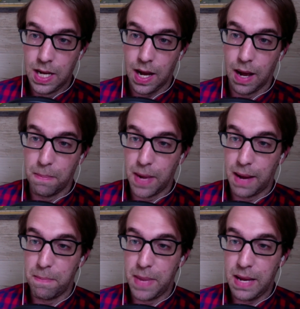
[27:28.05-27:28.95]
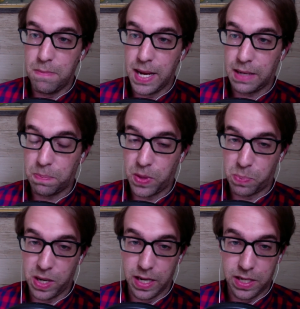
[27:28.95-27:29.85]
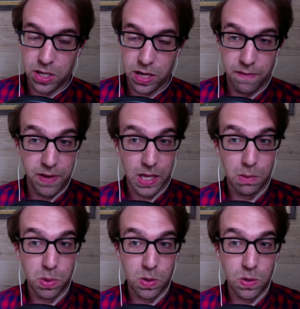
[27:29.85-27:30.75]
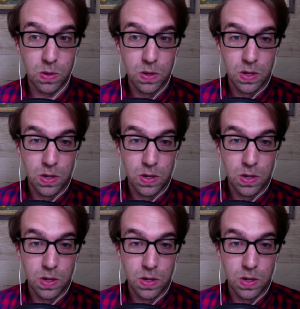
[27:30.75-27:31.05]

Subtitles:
I may make the print edition available